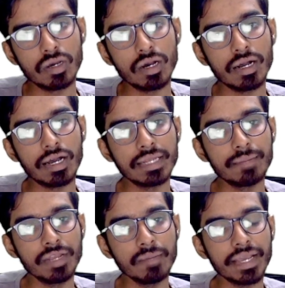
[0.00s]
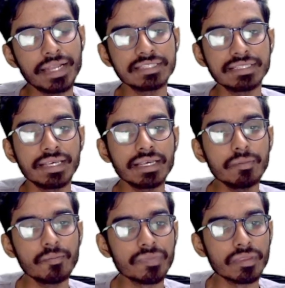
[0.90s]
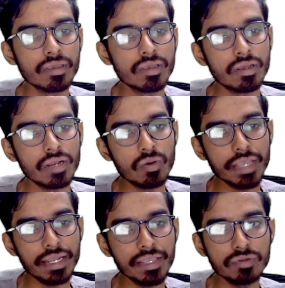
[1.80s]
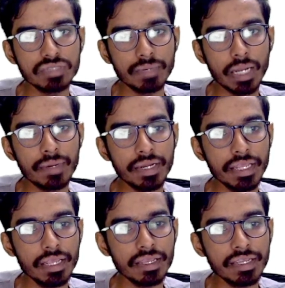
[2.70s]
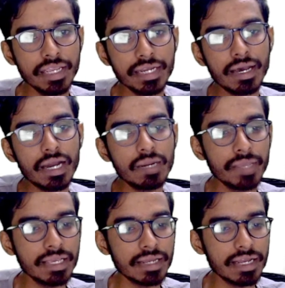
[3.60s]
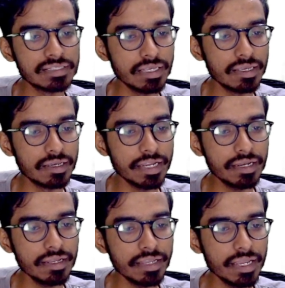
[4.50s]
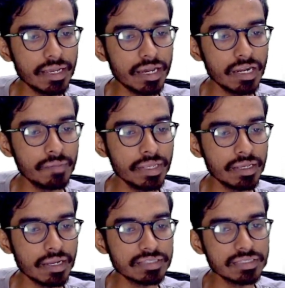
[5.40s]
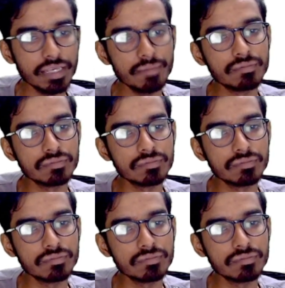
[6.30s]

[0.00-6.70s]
and I'm putting minus here. Now can I use the property A dot B cross C, right? A dot B cross C,